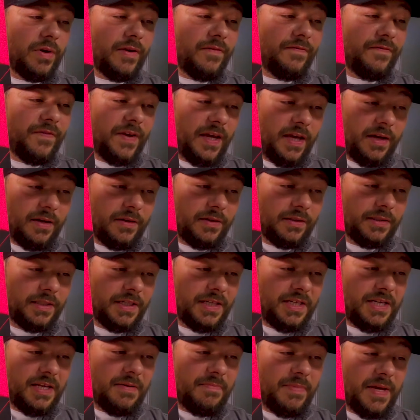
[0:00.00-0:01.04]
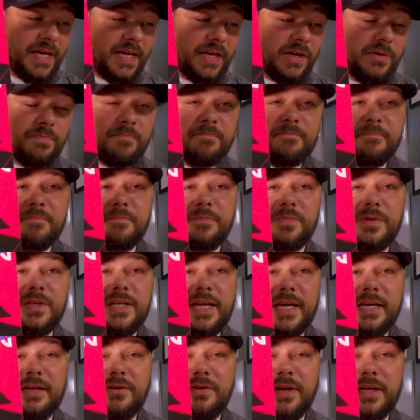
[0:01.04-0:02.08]
revealed to be
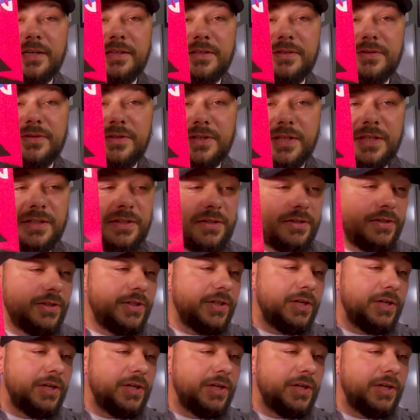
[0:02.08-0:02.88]
Dick Grayson's sister.